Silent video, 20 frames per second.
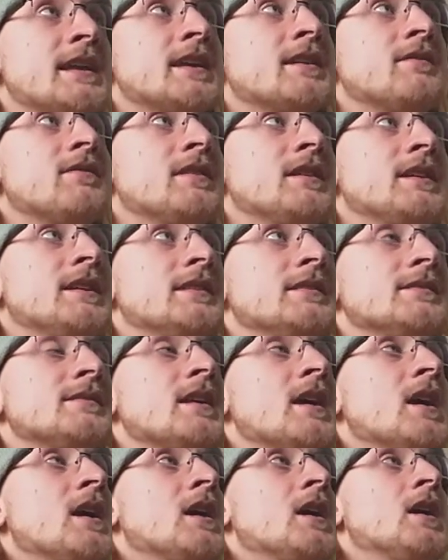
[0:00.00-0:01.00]
of these
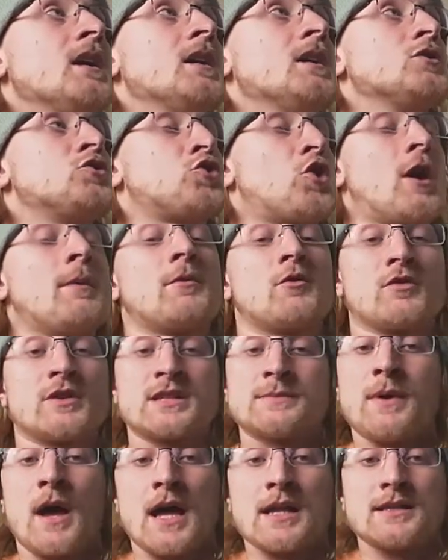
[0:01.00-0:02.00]
trauma
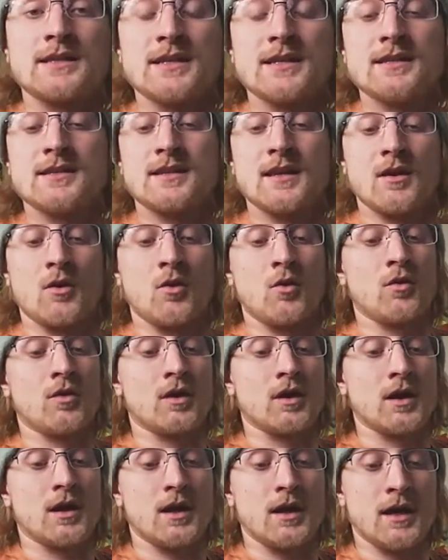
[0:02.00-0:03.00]
responses or